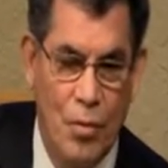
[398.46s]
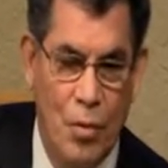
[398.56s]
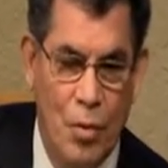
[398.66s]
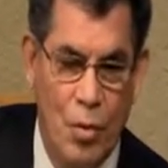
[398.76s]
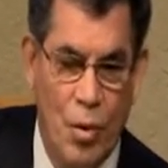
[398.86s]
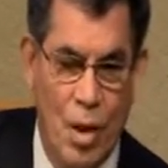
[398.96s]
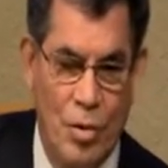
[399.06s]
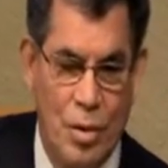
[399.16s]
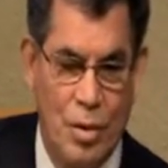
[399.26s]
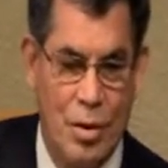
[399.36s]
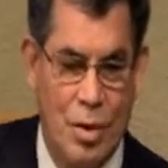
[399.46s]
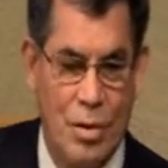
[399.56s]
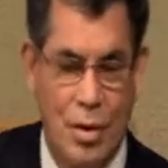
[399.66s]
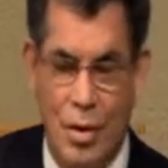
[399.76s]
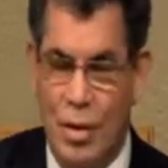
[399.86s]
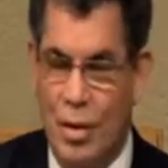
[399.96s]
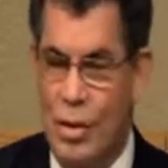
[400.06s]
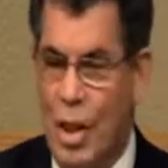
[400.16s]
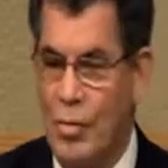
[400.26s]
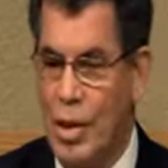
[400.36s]
With righteousness. Does
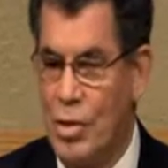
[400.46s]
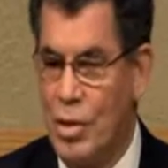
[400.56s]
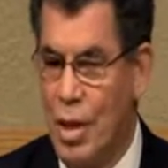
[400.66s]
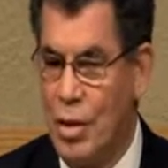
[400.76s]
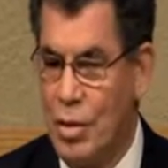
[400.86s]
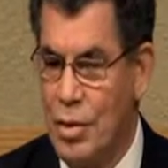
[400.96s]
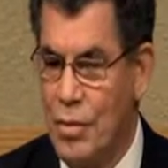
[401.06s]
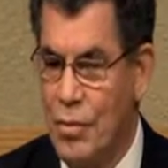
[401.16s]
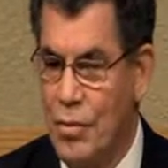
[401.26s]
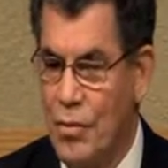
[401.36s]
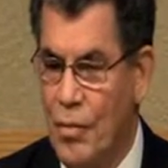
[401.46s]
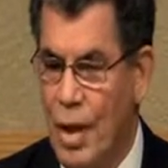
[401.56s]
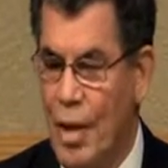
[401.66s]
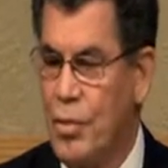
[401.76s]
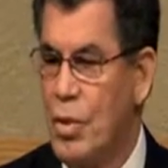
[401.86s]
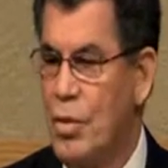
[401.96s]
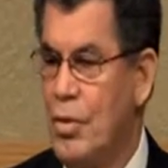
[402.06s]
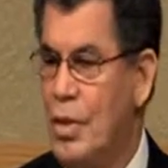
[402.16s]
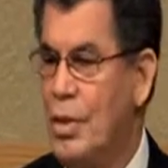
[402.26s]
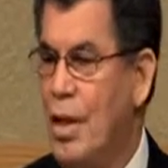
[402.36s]
that make sense?
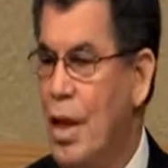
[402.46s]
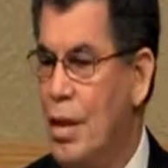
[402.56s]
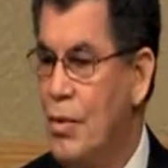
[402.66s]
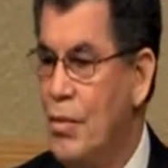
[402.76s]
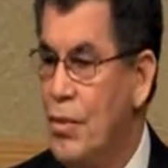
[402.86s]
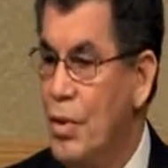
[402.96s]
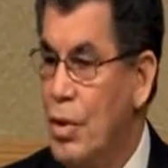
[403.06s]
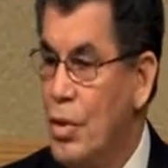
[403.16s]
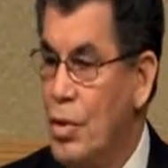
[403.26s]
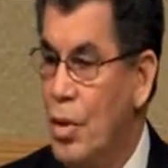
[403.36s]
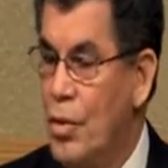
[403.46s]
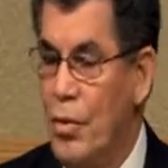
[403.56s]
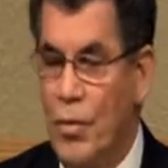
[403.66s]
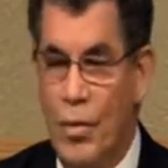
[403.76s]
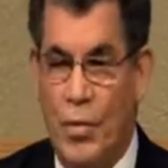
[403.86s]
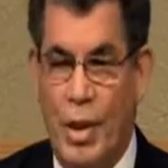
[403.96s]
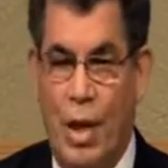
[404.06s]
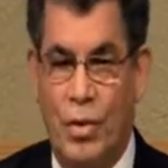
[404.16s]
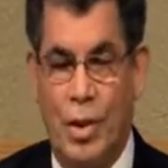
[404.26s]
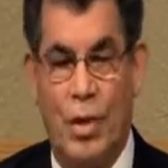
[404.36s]
Absolutely not. So when
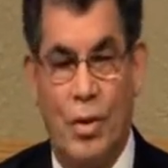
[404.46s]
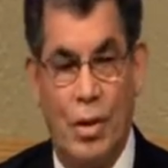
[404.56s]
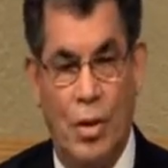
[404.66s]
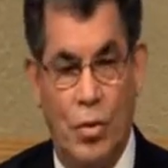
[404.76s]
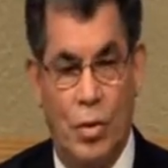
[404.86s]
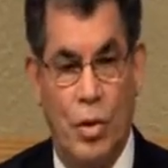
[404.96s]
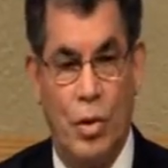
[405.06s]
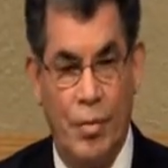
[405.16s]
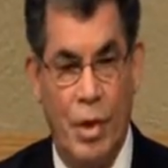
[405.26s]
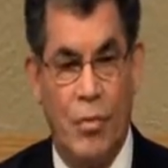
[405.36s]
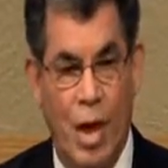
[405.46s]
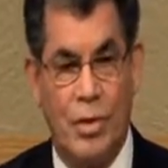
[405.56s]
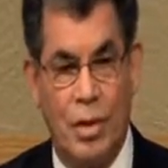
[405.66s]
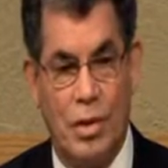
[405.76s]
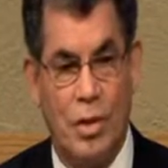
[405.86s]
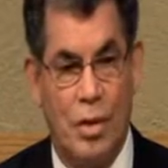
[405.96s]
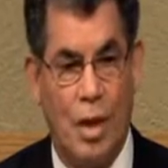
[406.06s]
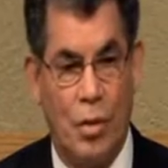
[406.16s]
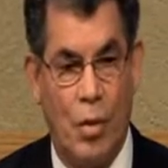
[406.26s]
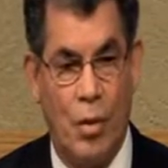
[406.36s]
I say, so you mean righteousness is
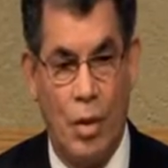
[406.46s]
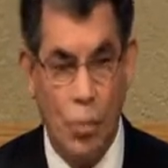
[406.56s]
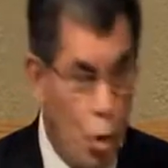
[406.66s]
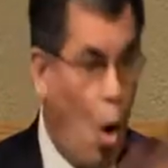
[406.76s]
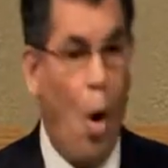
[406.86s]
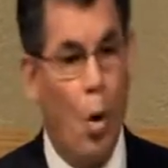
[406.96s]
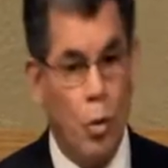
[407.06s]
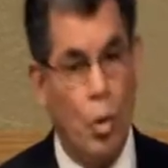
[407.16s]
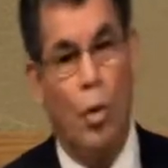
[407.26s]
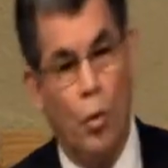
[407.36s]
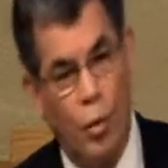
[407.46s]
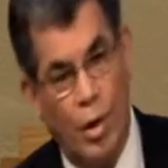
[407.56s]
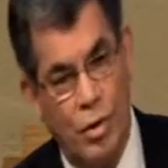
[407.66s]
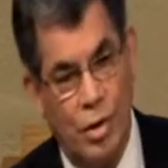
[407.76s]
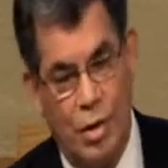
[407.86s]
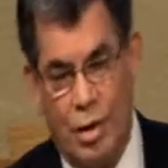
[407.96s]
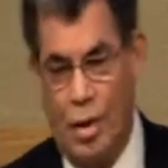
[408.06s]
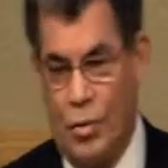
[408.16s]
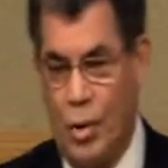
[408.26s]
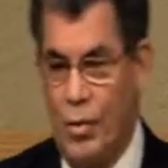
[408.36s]
done away with? No, no, righteousness is not
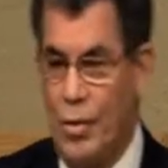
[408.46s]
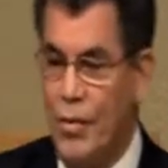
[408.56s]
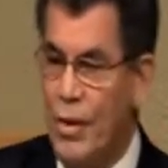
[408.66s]
done away with.